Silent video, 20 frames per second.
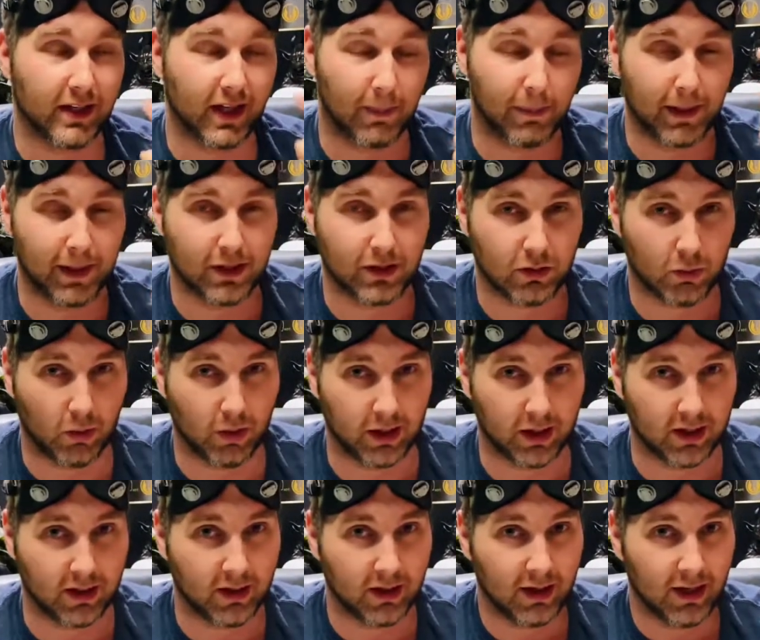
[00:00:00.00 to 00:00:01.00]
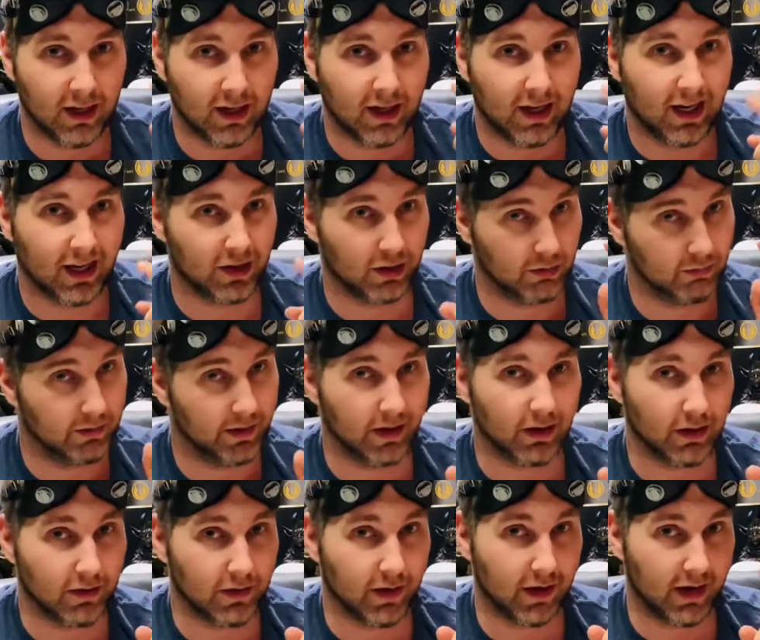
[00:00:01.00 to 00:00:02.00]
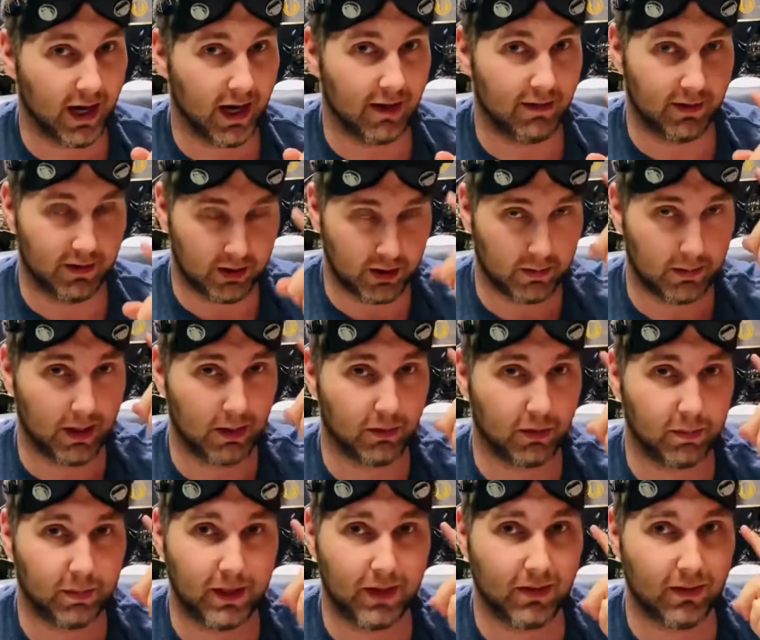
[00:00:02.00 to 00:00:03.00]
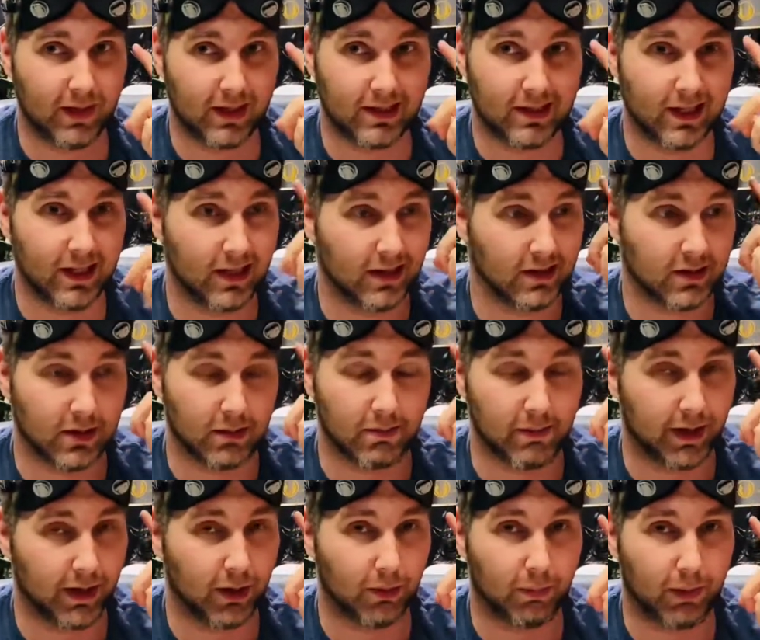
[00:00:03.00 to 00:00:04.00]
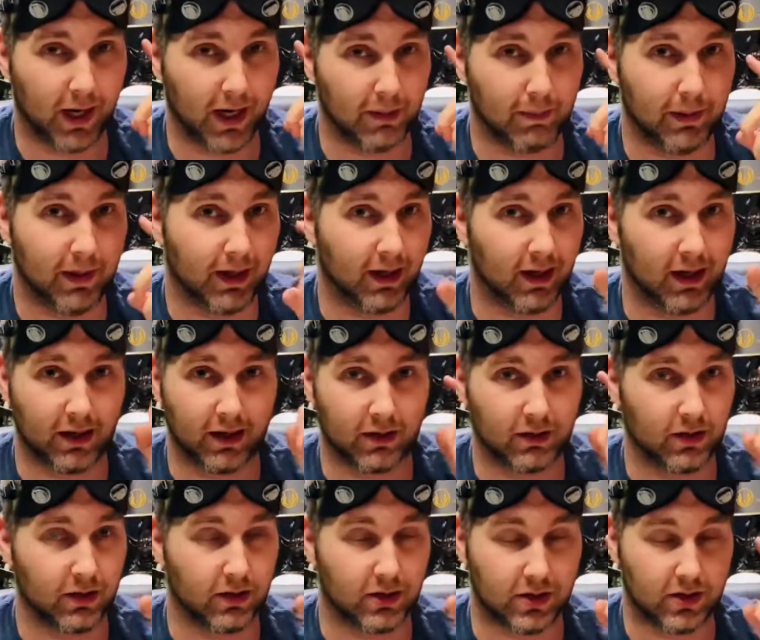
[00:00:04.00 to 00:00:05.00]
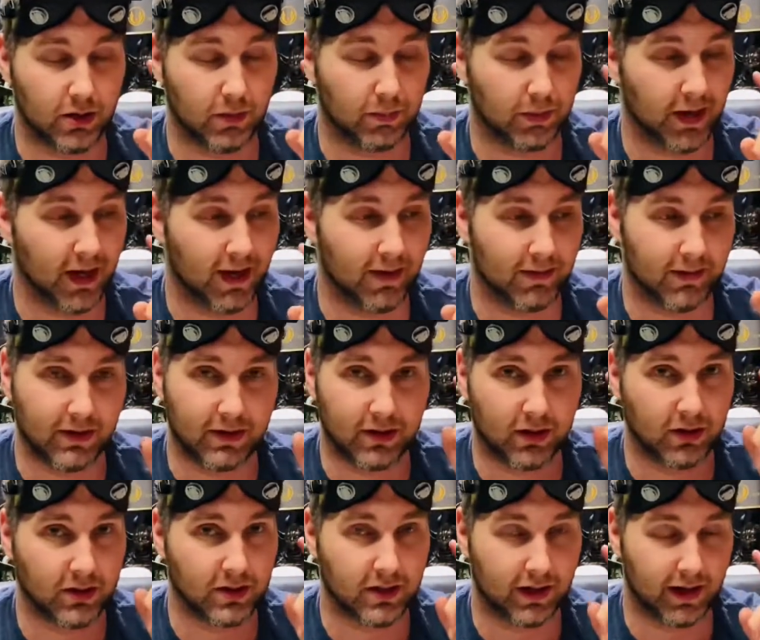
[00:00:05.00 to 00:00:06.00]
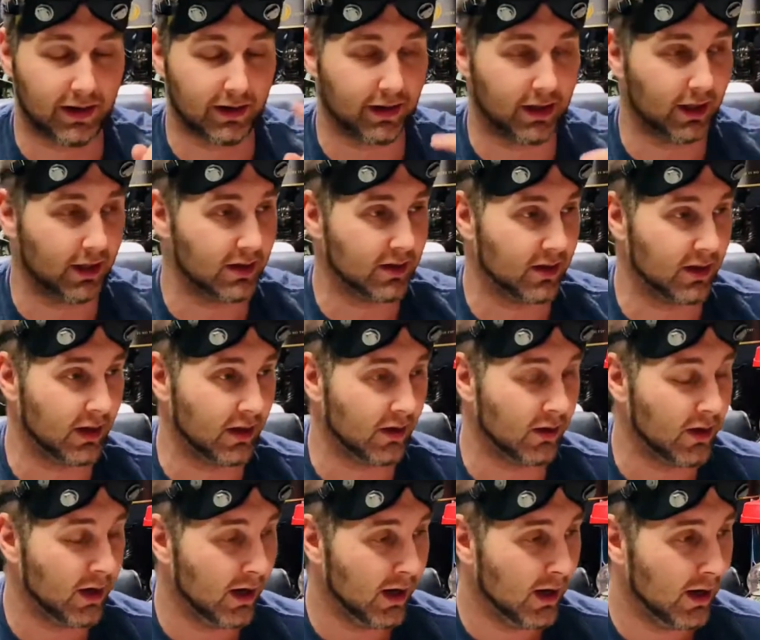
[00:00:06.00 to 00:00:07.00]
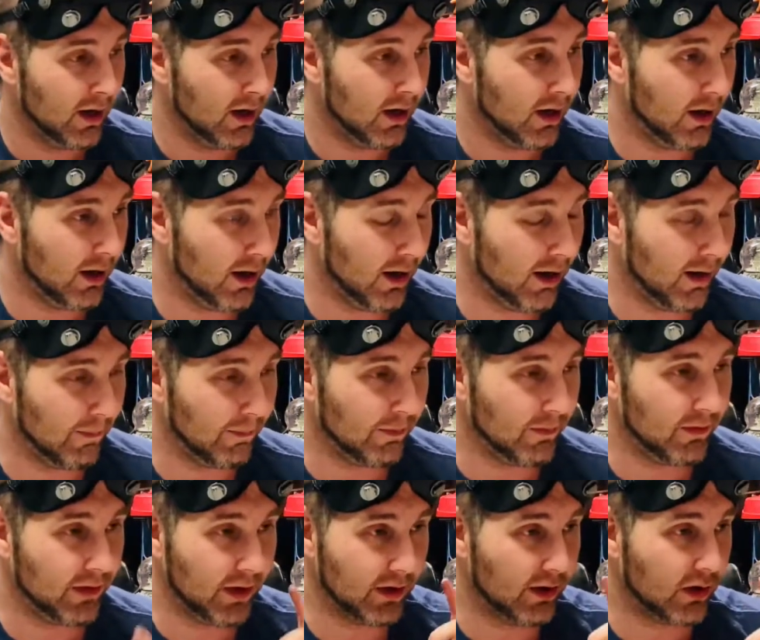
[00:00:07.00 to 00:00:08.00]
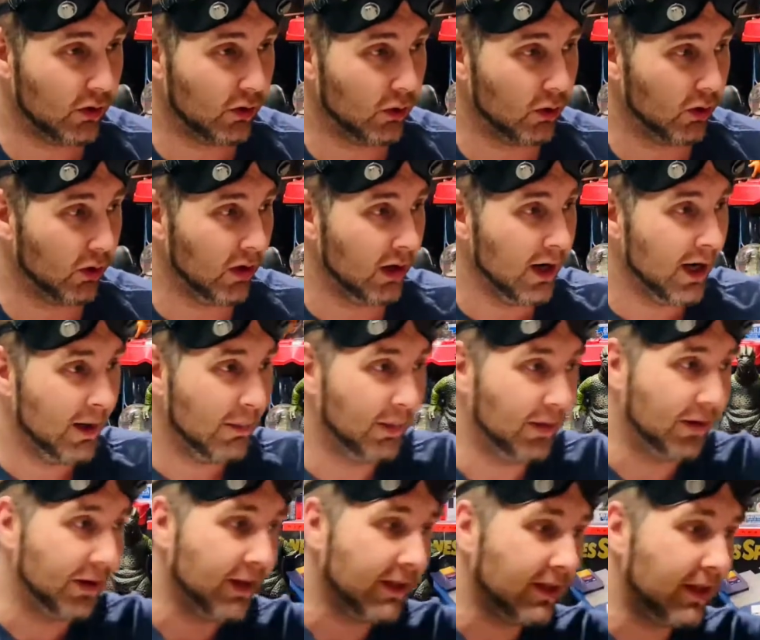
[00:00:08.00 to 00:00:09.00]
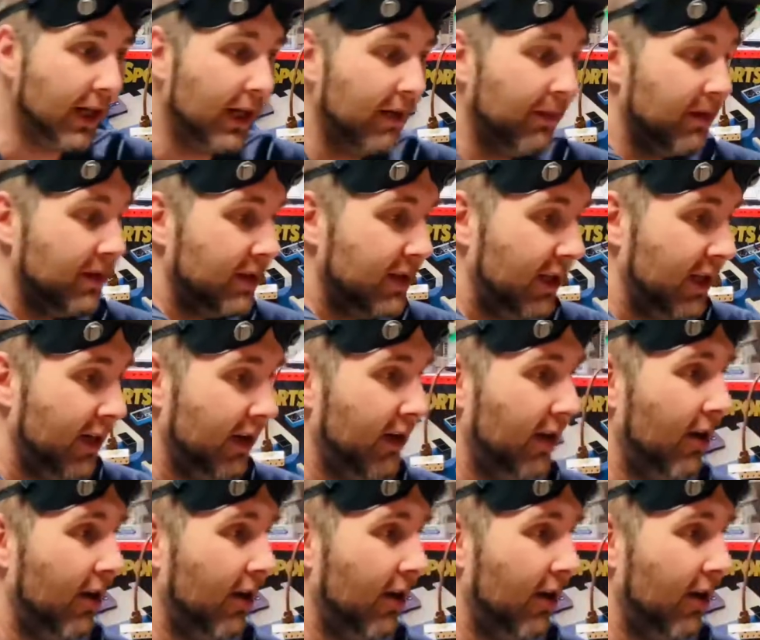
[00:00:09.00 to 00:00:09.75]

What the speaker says: I paid 20. And they're very, very heavy. They're made with PVC and some metal piping, and they're super heavy. Tons of LEDs in here. Very cool. But this item is neat.